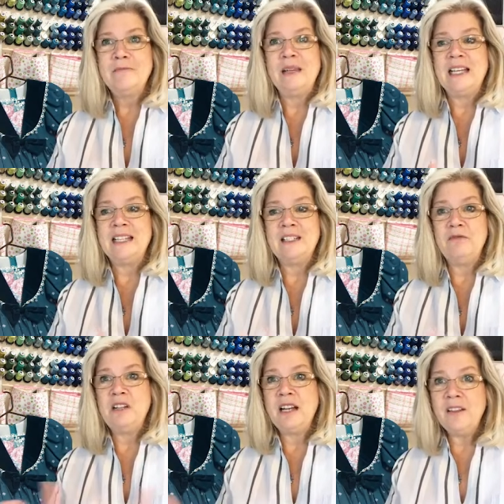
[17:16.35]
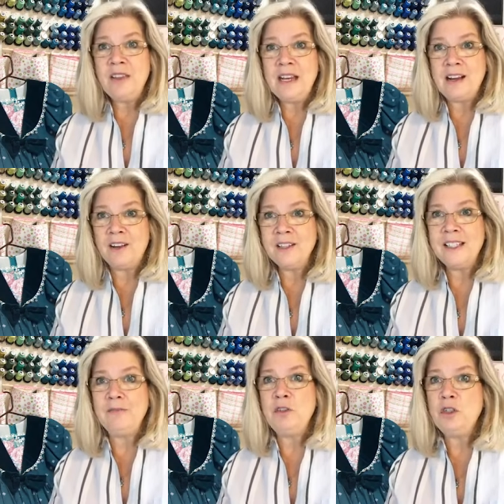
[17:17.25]
Because if nothing
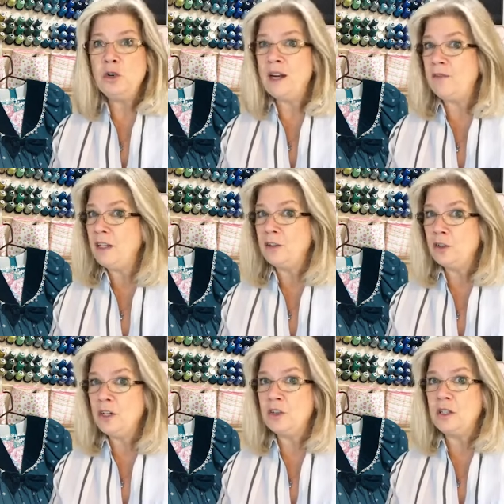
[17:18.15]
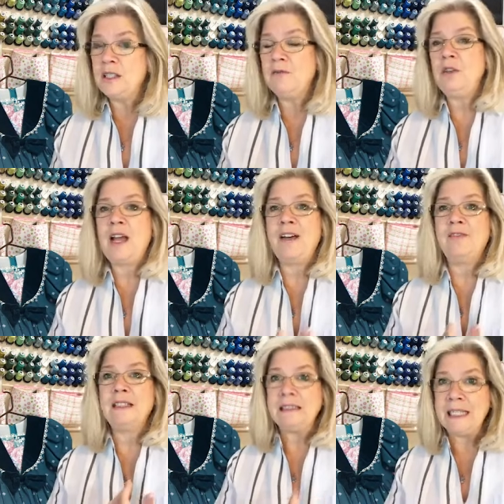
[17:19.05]
else, if you don't have the instructions, if you
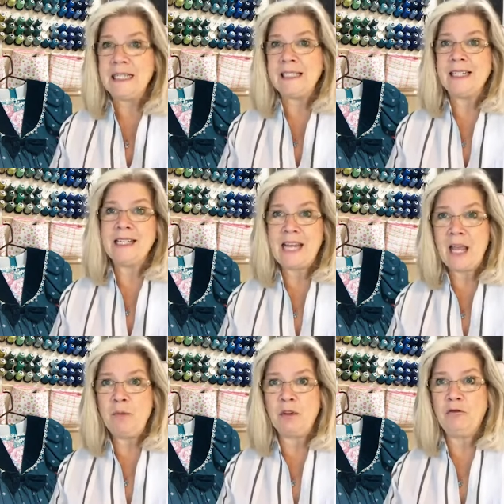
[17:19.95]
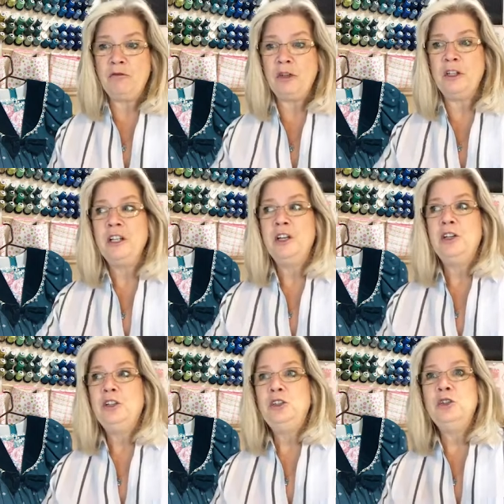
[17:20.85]
have at least the name of the foot,
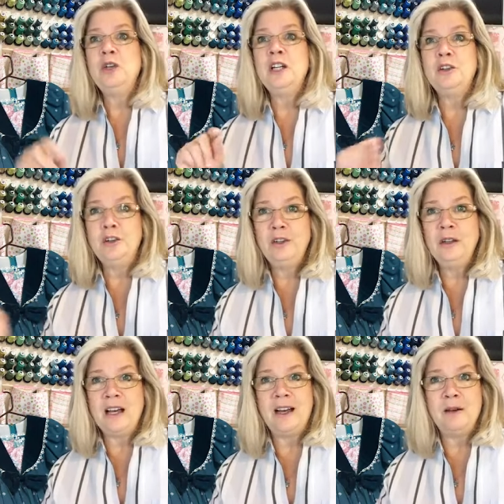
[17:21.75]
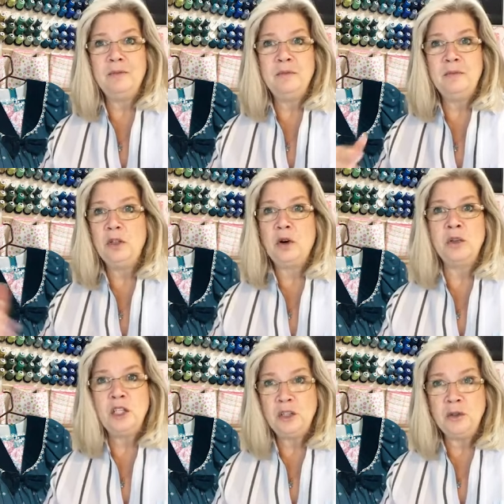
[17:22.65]
you can uh, go
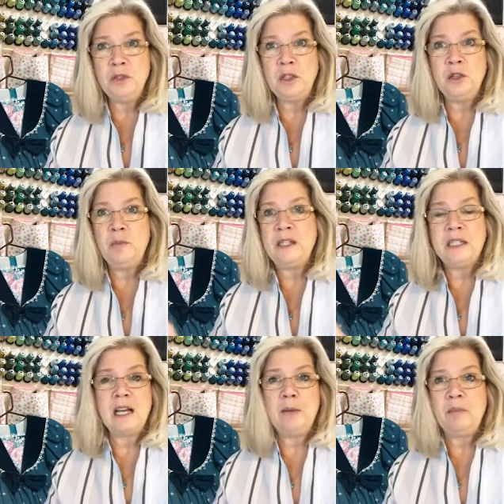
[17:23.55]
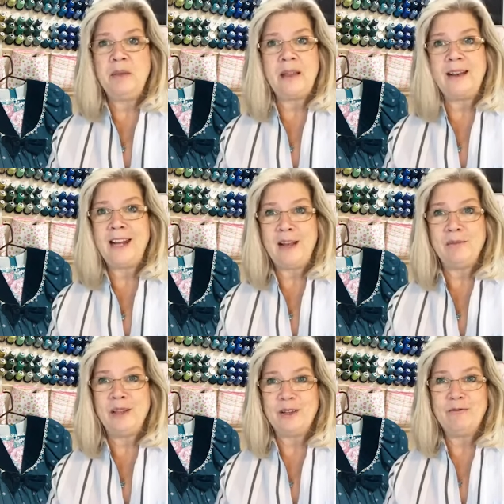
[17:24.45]
to YouTube and type in that
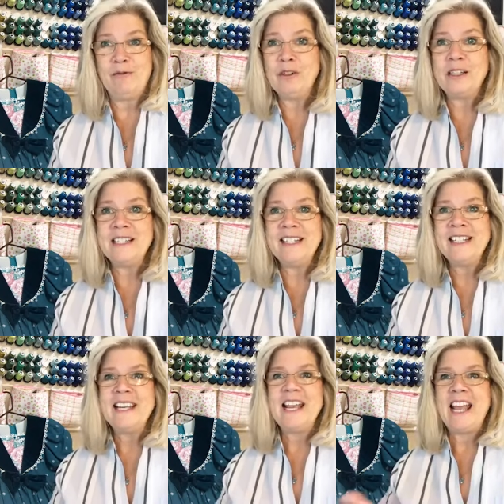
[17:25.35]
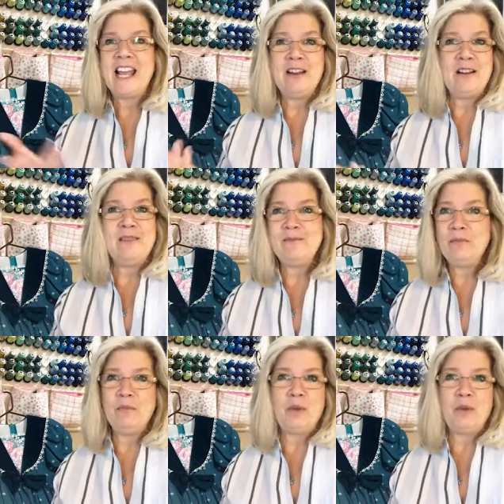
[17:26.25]
name of the foot, and